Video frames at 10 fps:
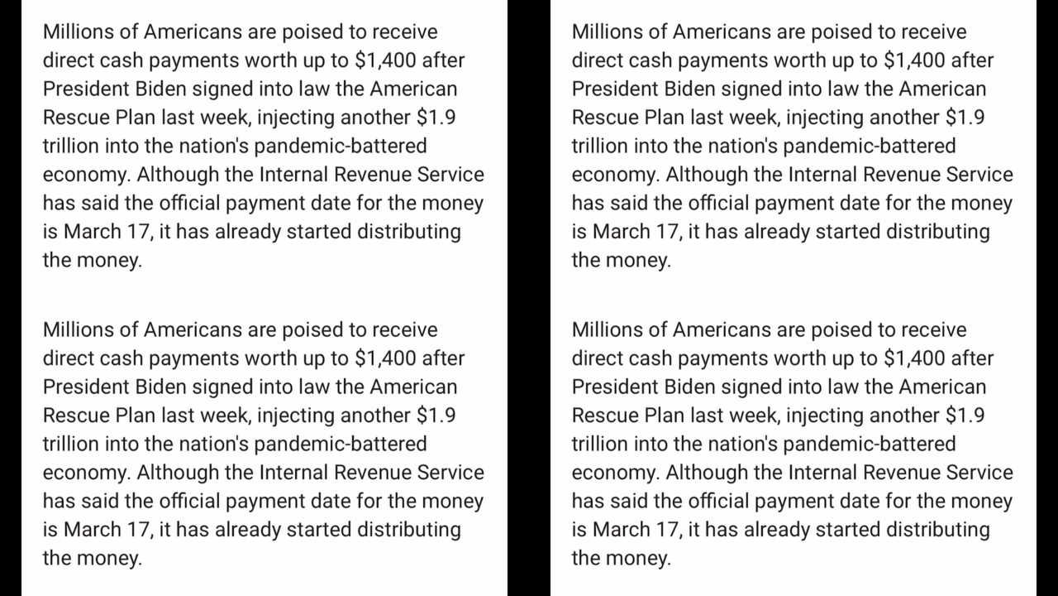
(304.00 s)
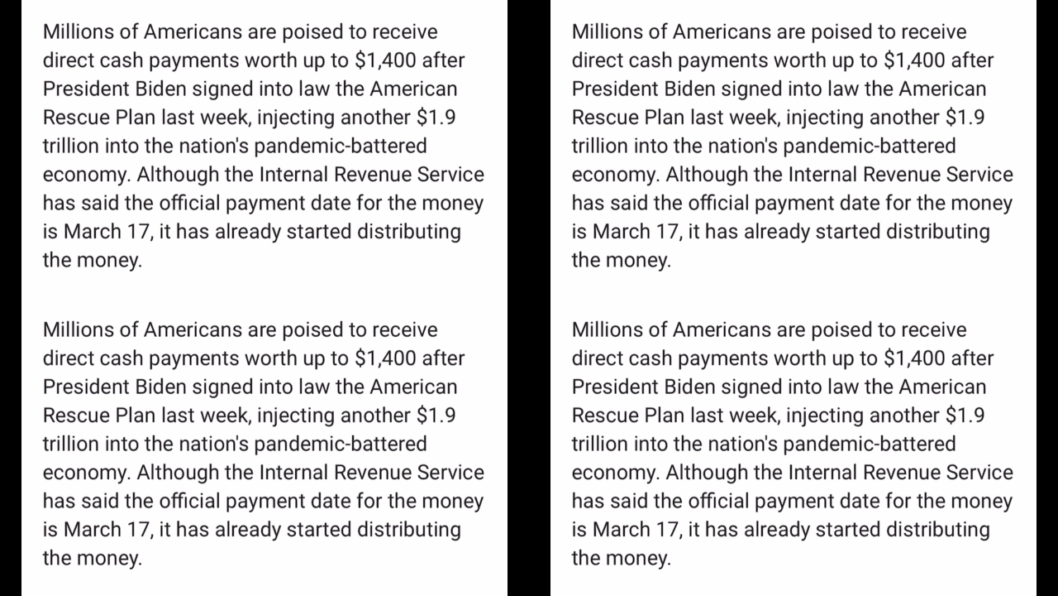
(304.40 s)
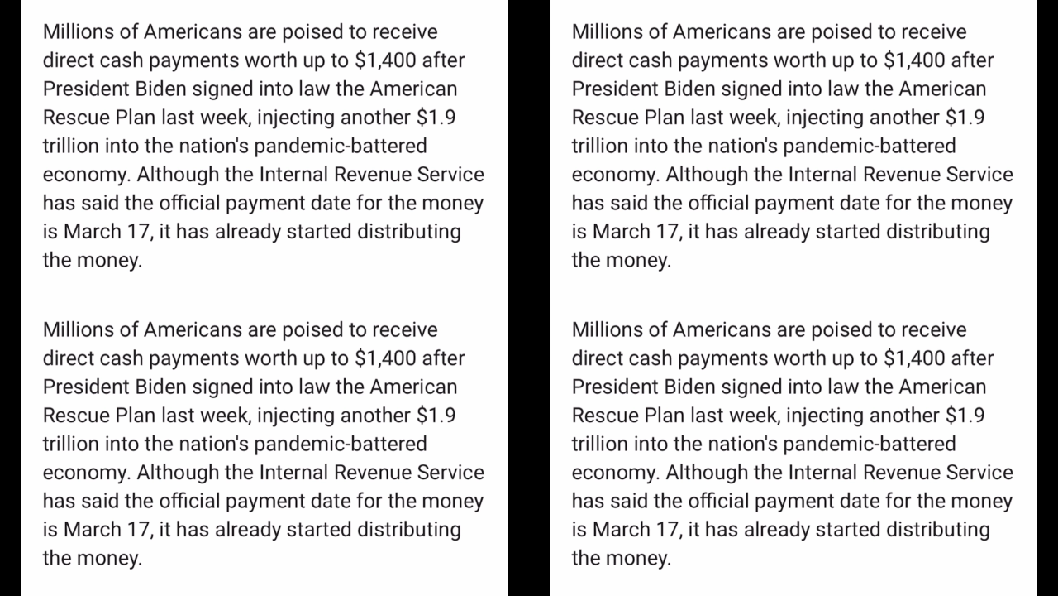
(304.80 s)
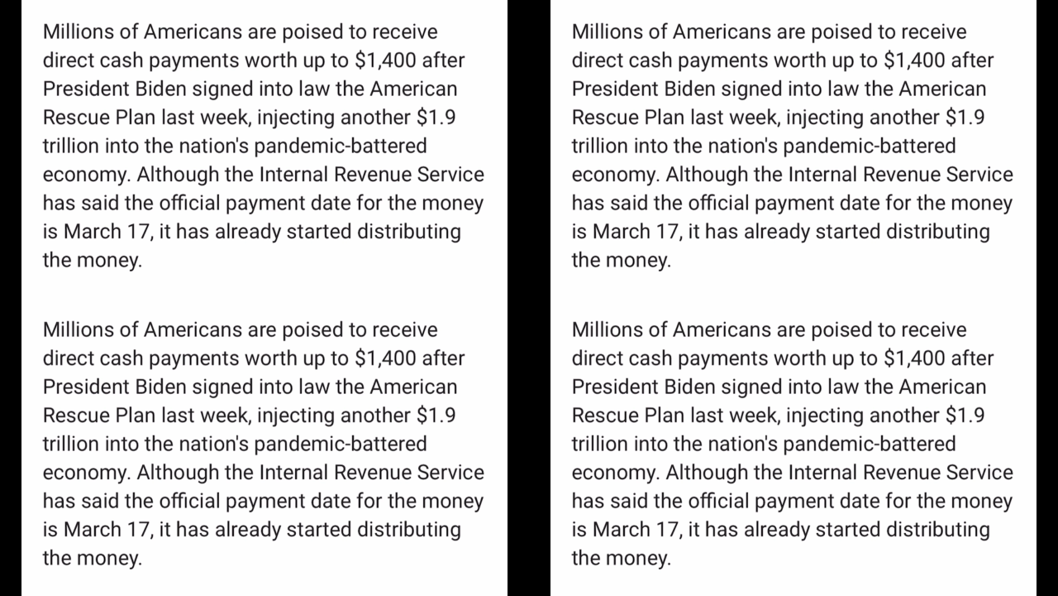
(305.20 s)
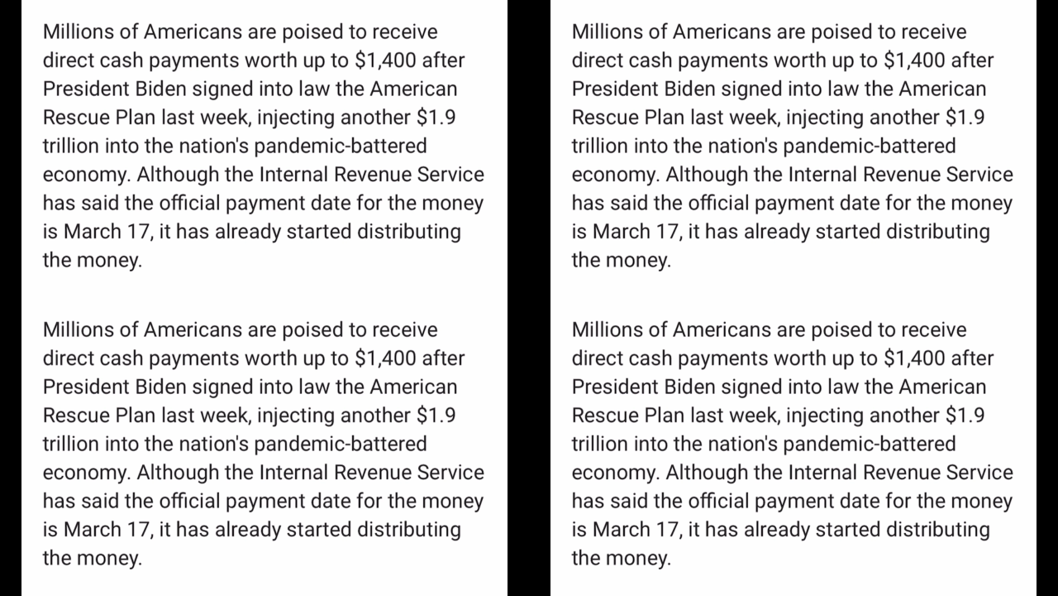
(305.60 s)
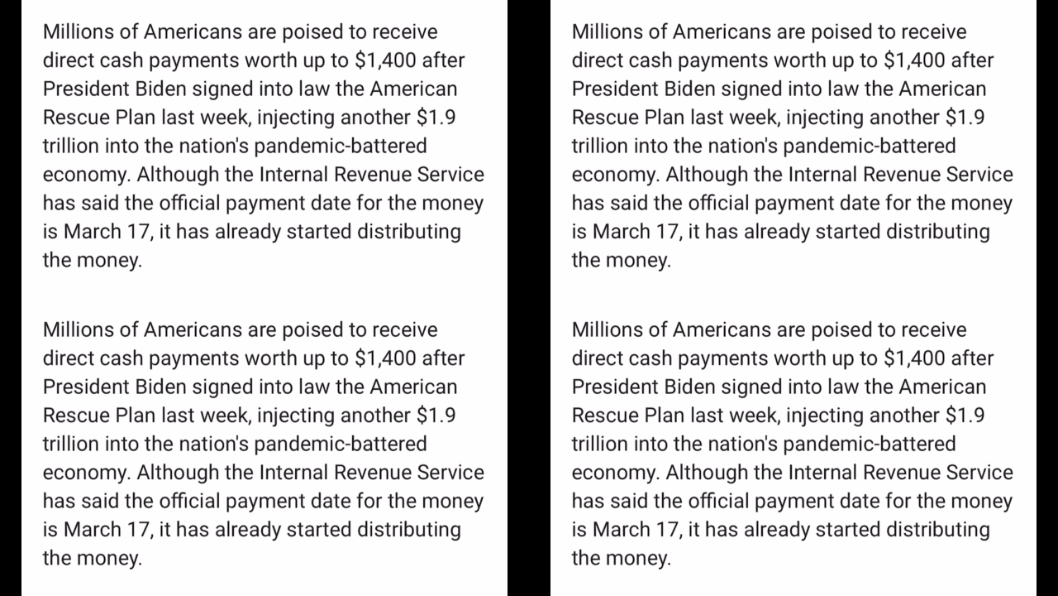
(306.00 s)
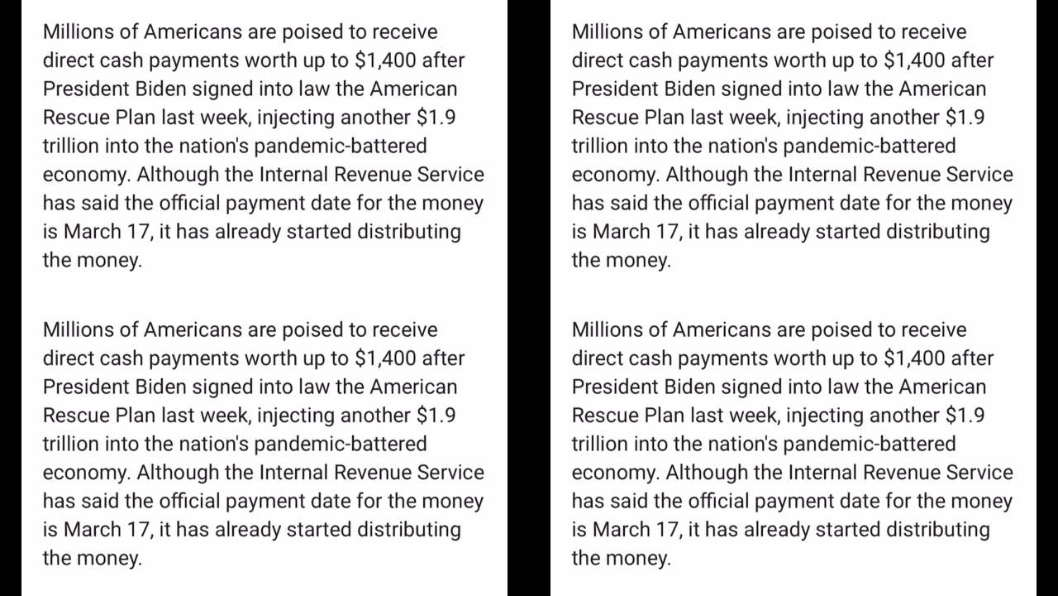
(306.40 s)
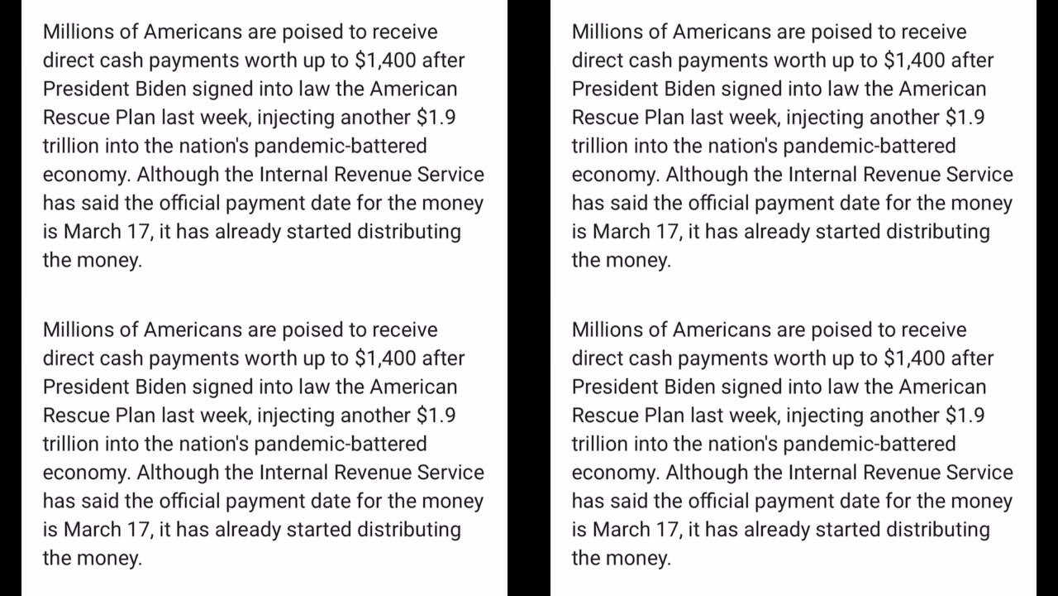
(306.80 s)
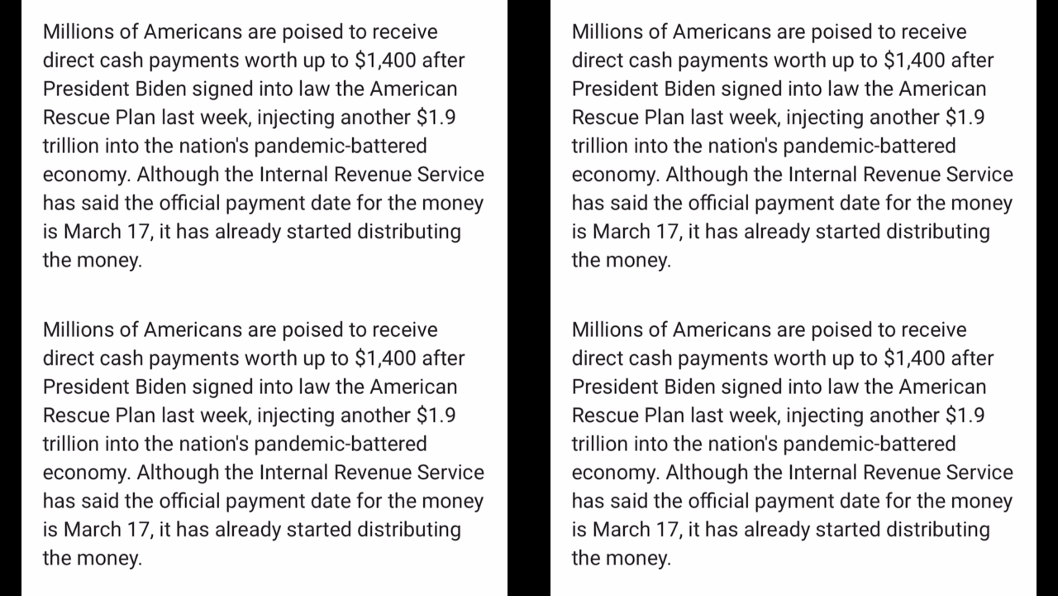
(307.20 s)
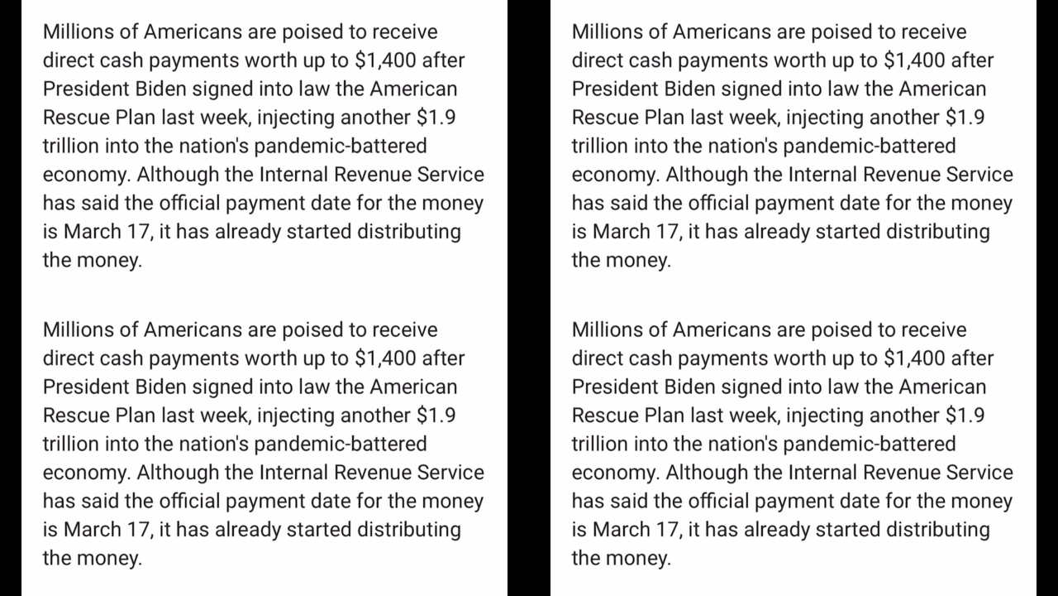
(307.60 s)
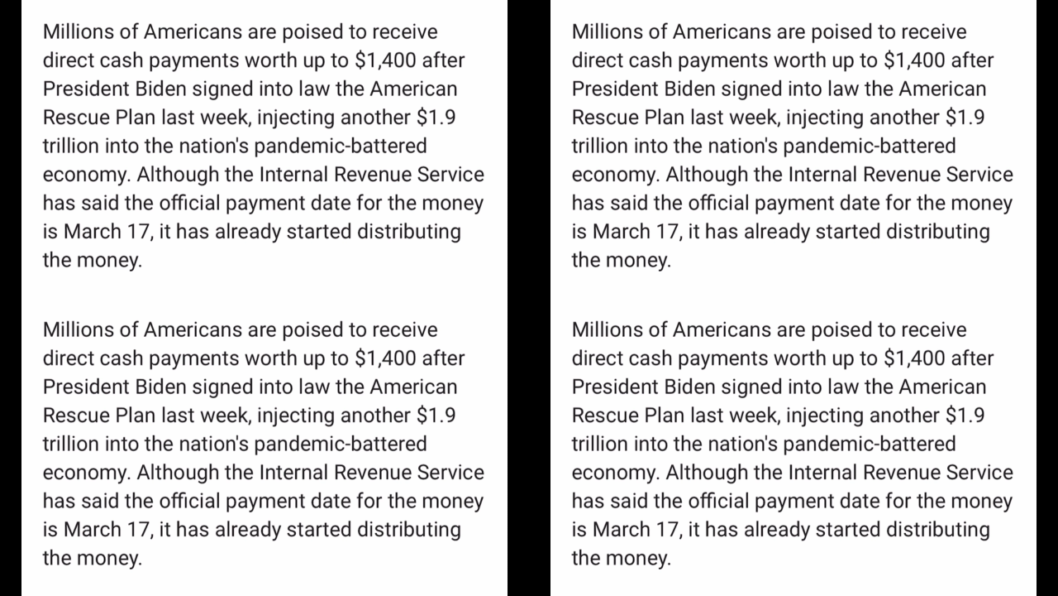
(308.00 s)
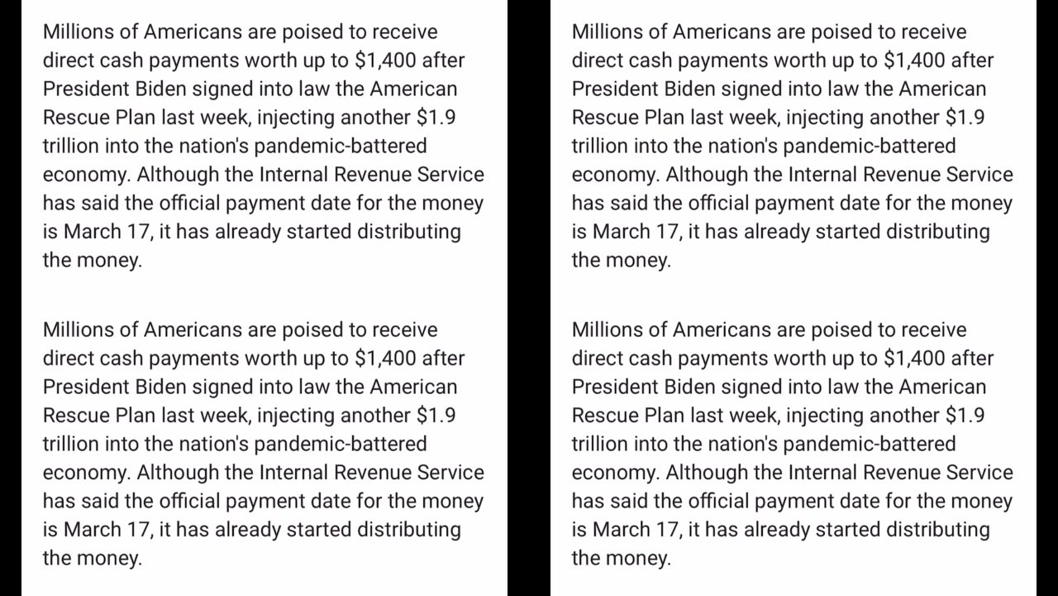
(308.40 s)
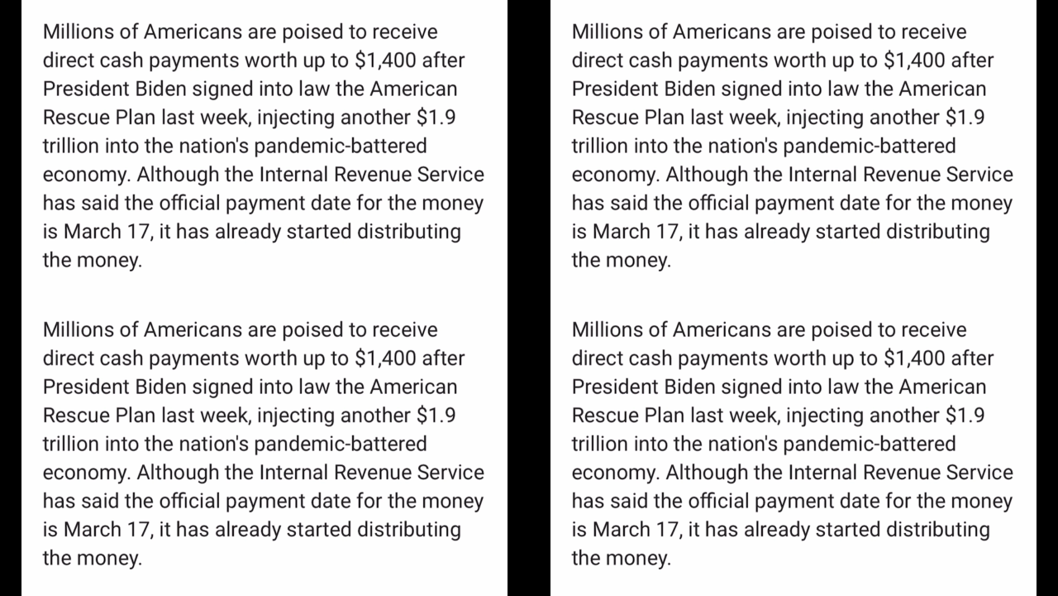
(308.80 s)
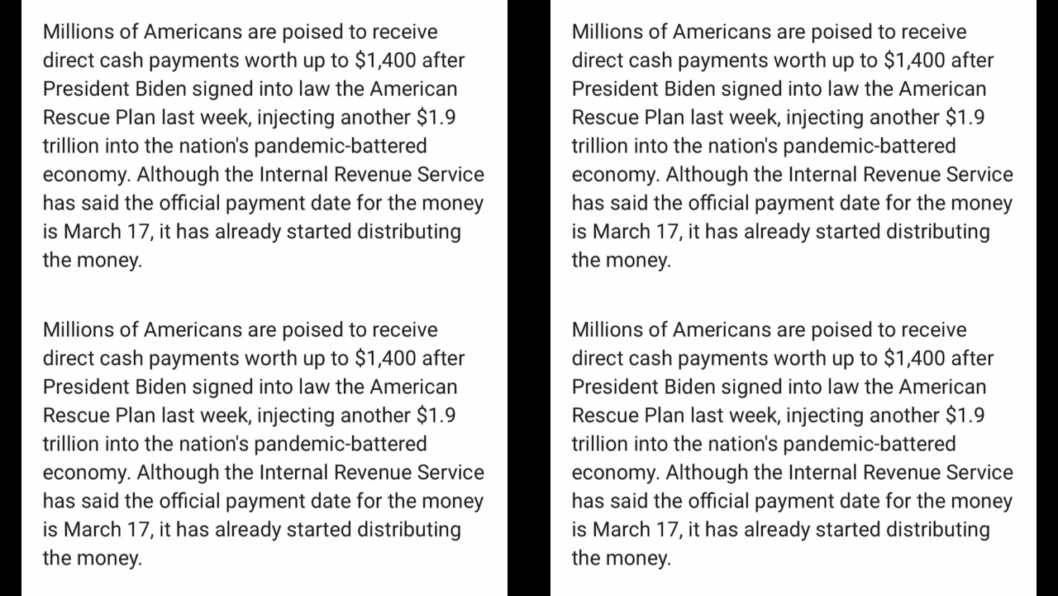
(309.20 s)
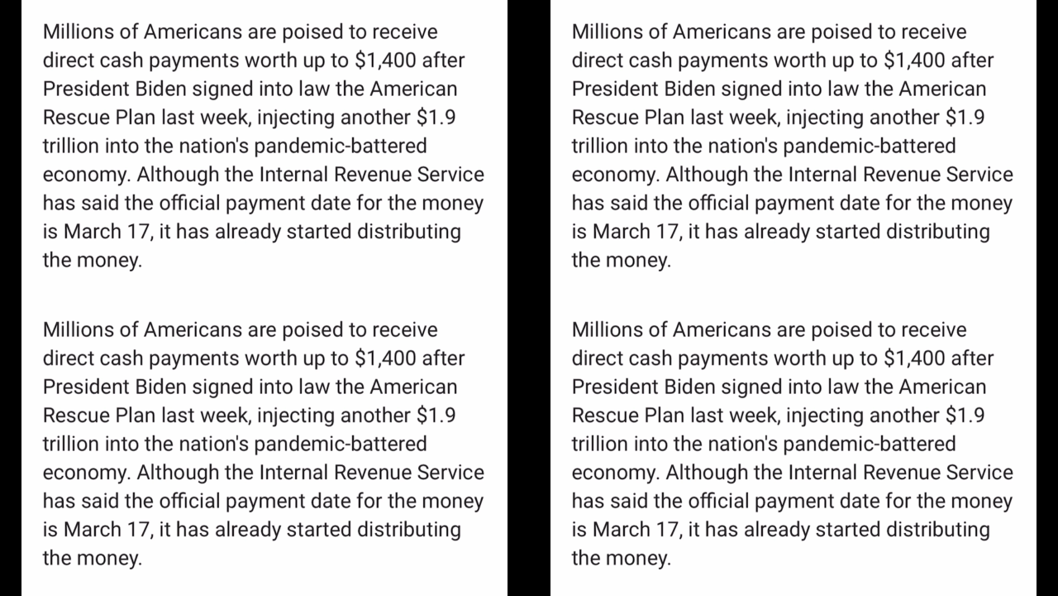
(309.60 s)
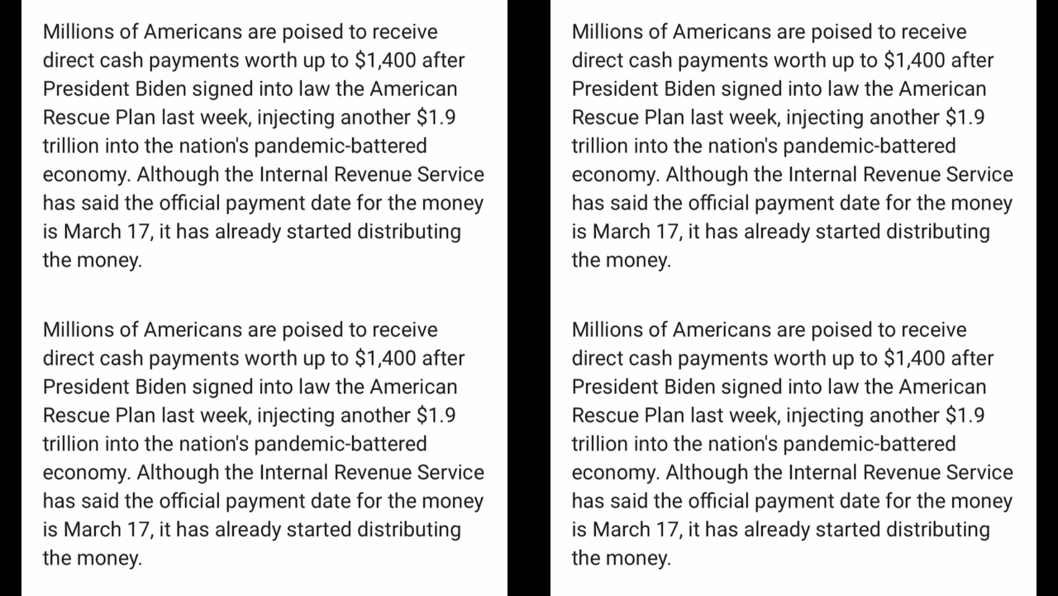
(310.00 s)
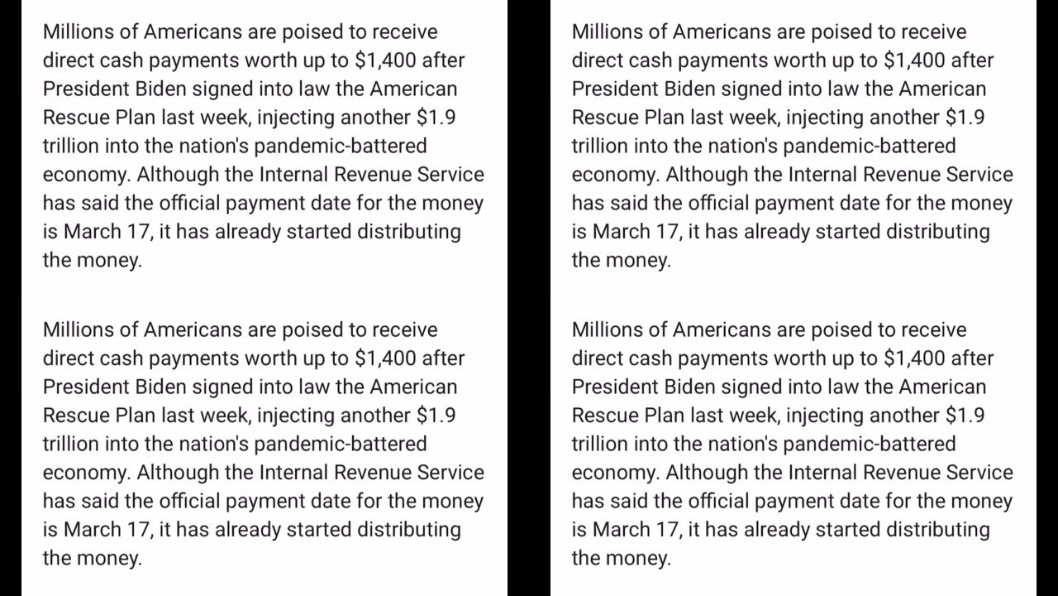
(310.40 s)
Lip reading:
Nobody's mouth can be seen.